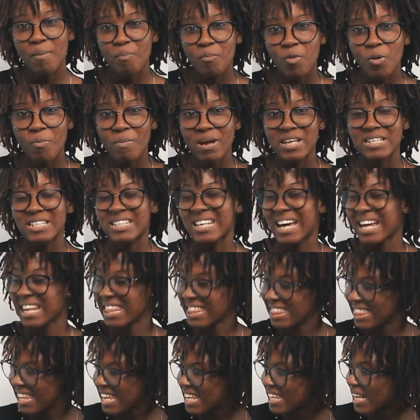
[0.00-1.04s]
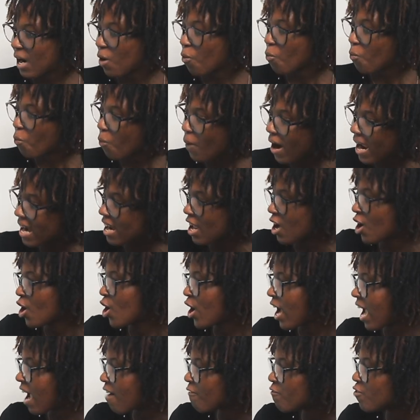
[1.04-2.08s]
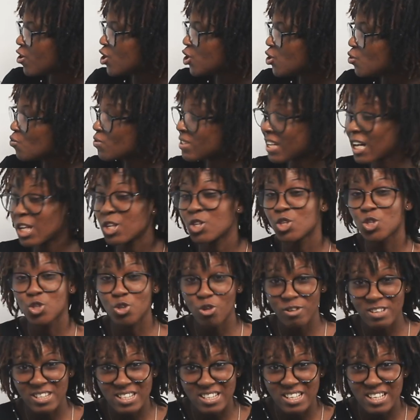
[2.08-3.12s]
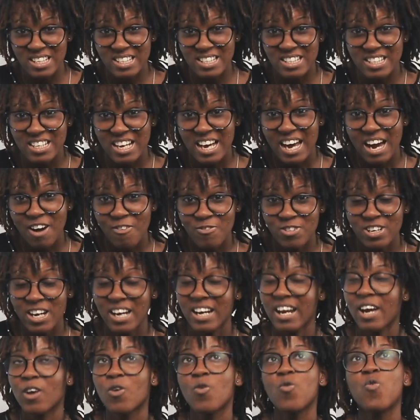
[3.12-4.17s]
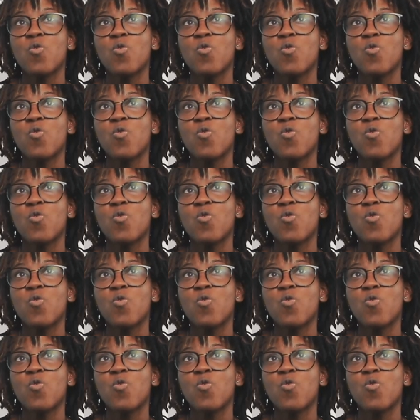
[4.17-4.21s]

moments, that thing that when every user does it, they're like,